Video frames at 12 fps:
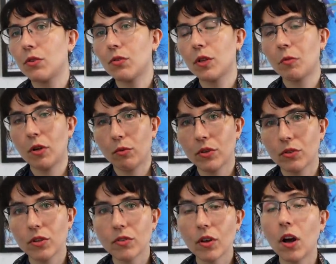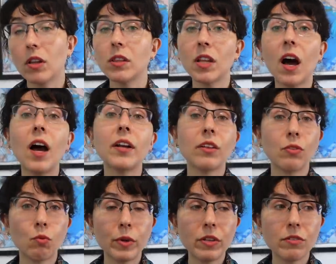using my wristlets a lot in
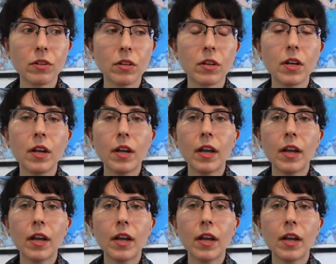the winter